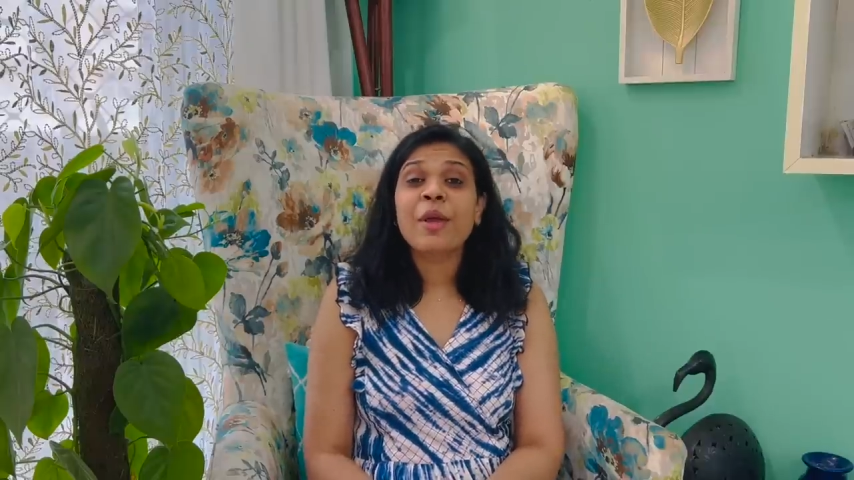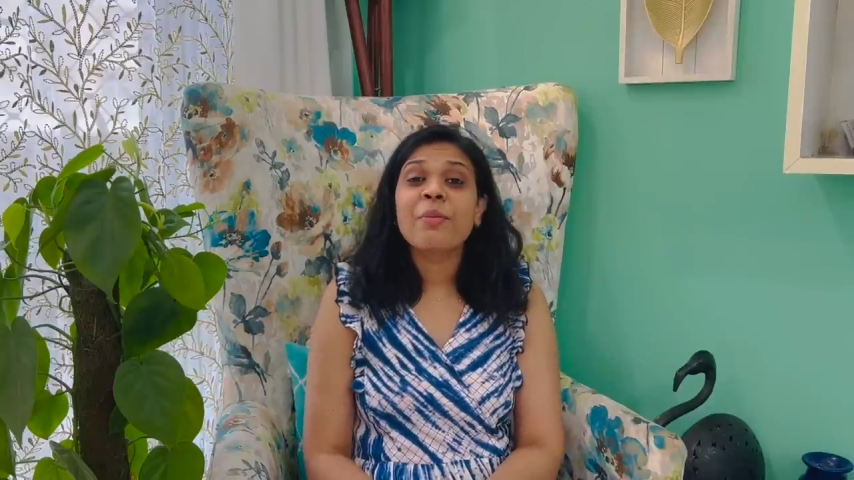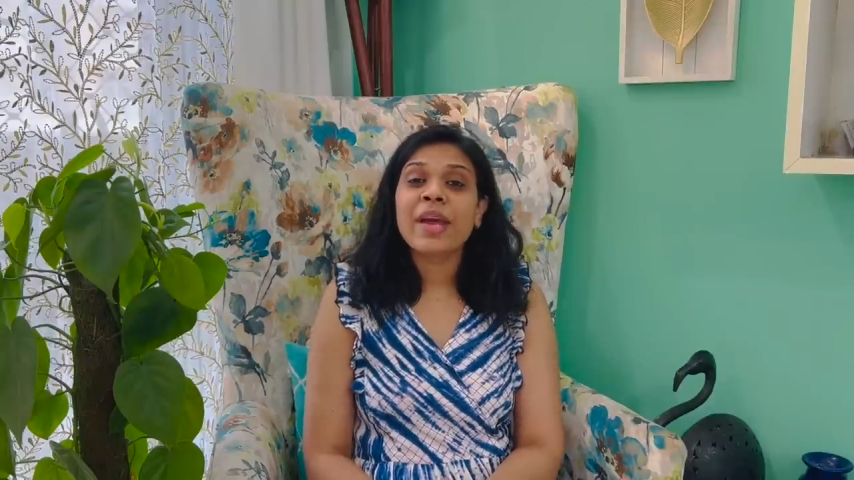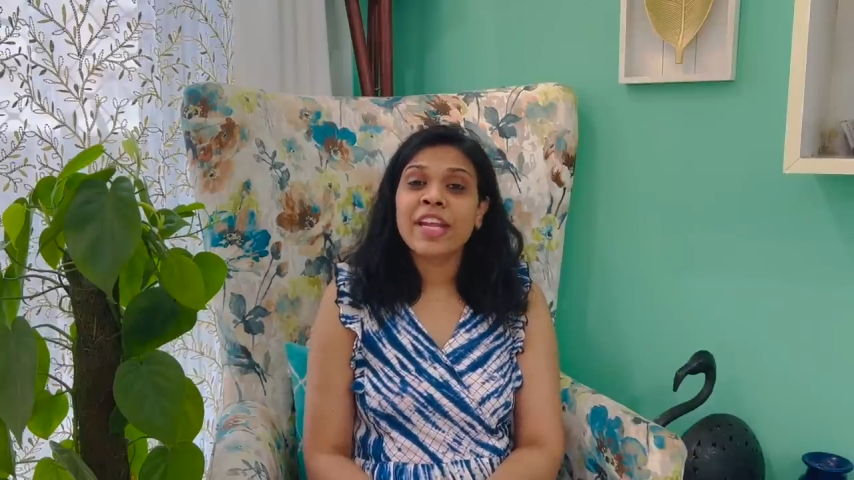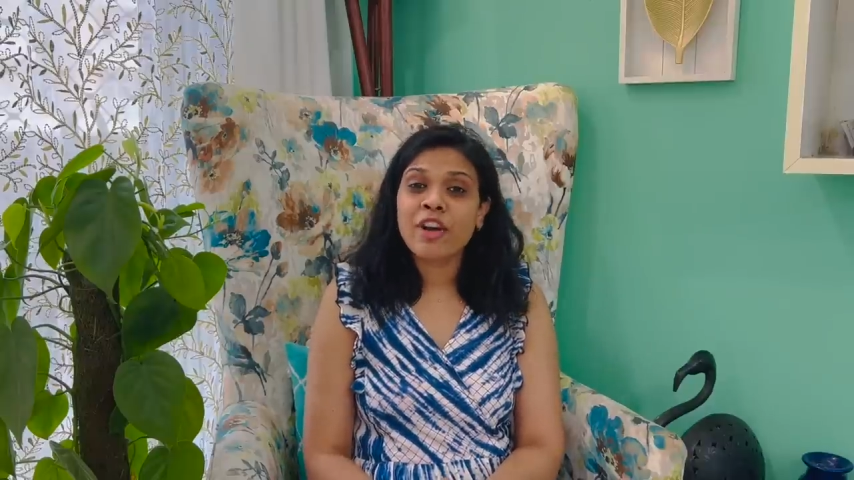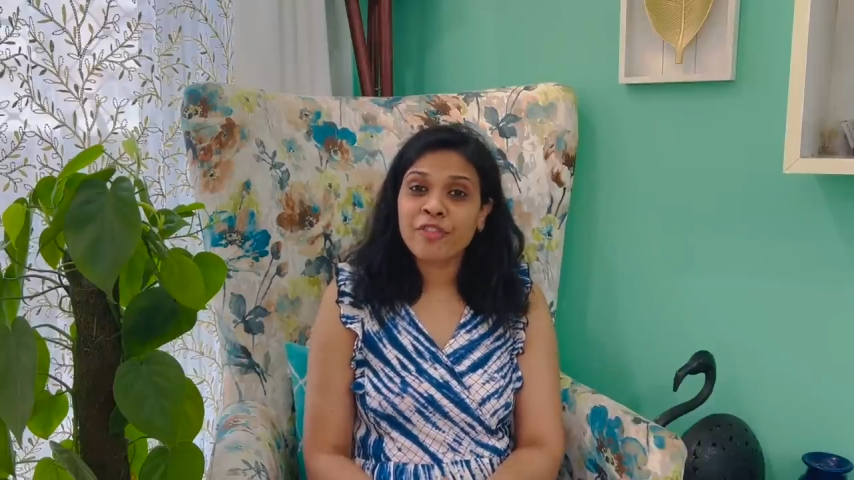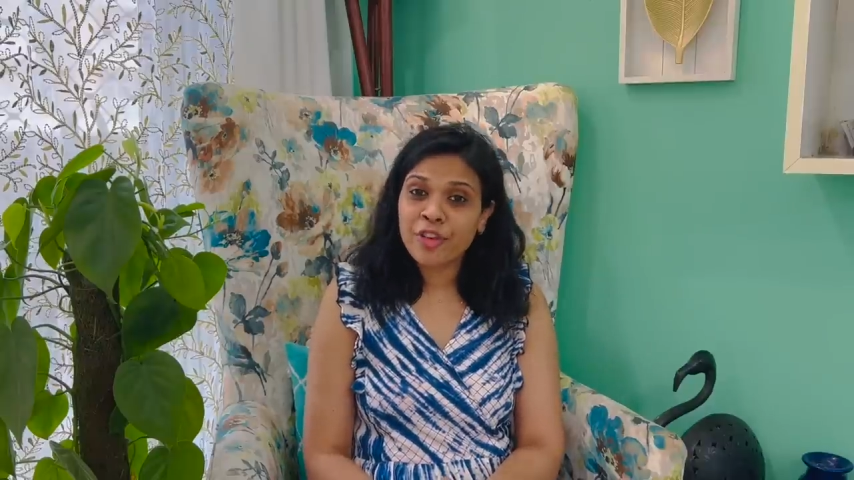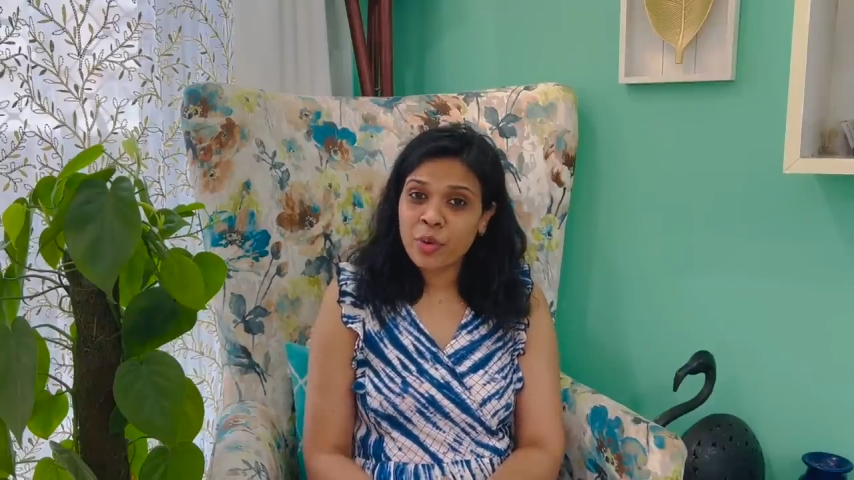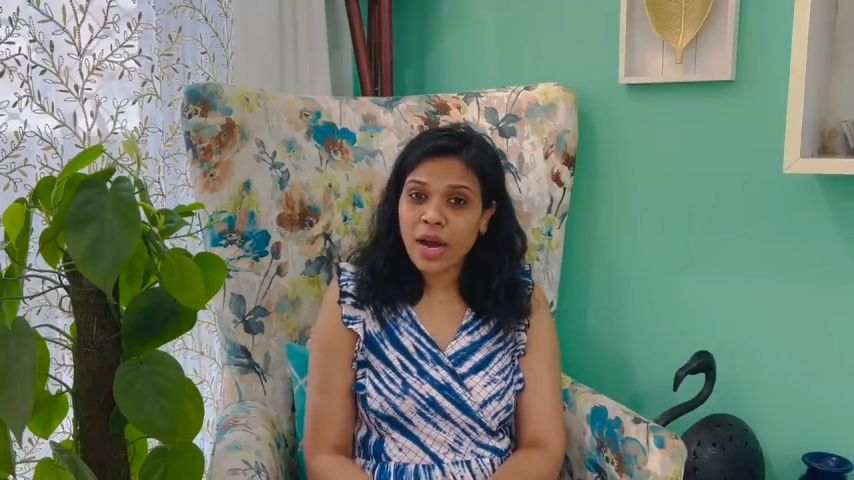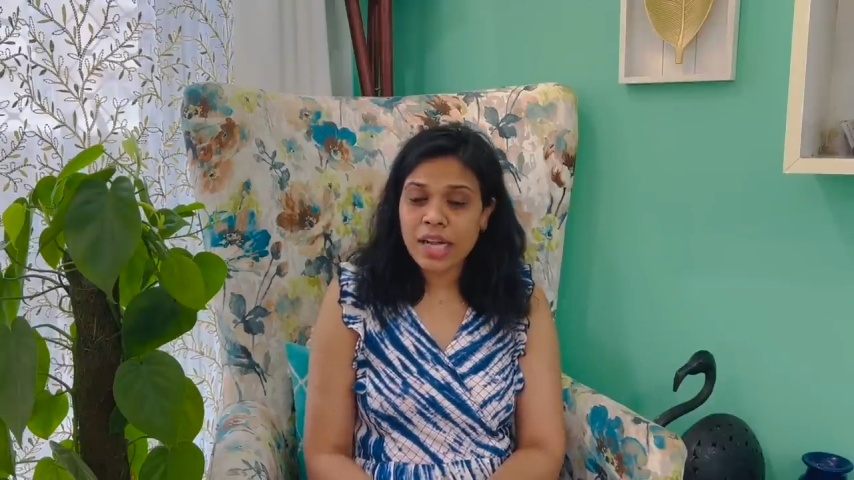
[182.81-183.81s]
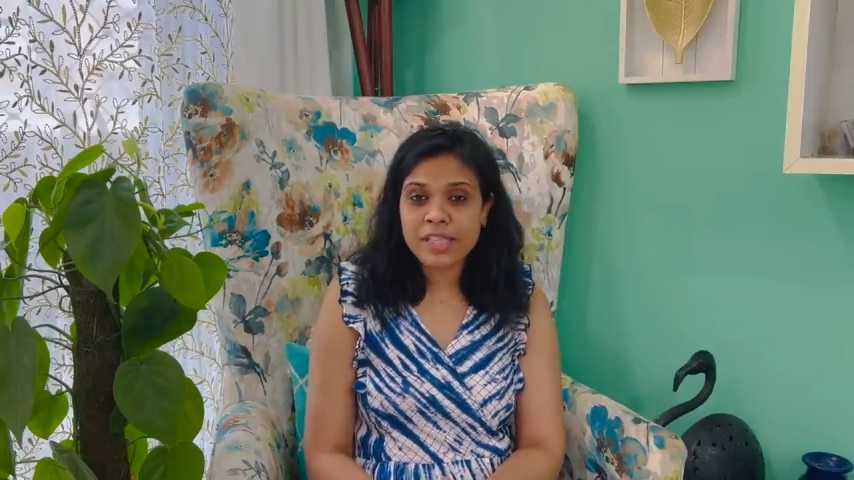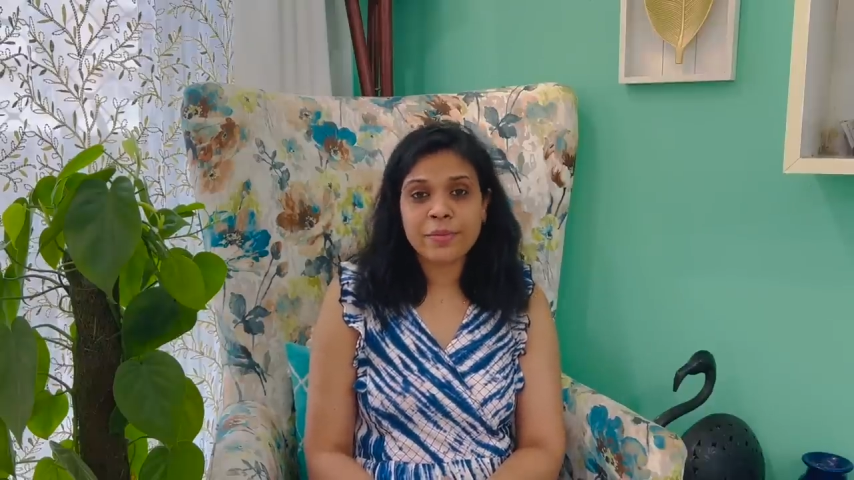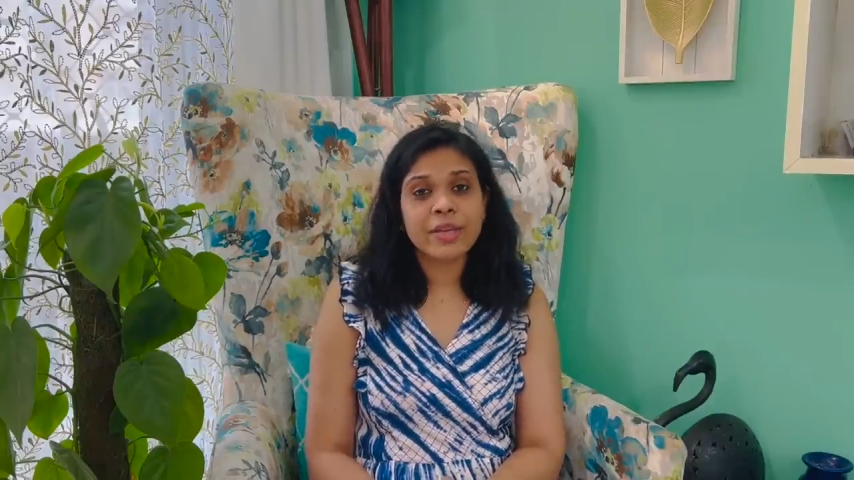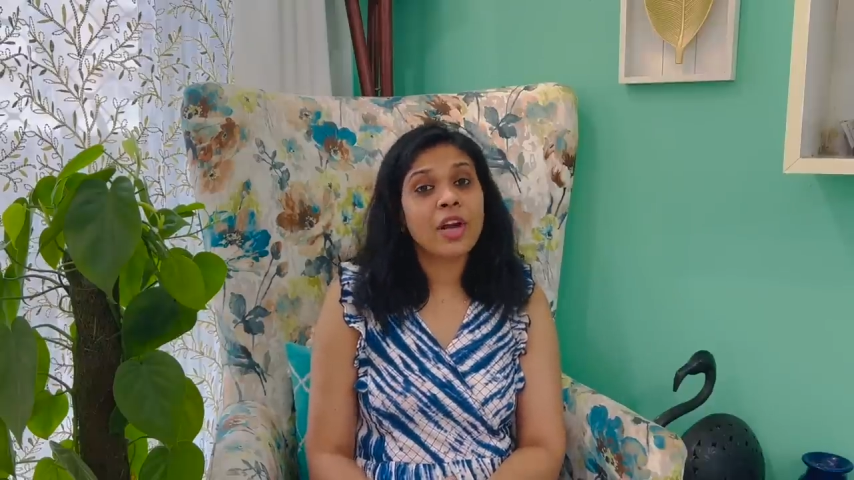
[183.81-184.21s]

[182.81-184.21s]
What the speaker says: Many of you ask me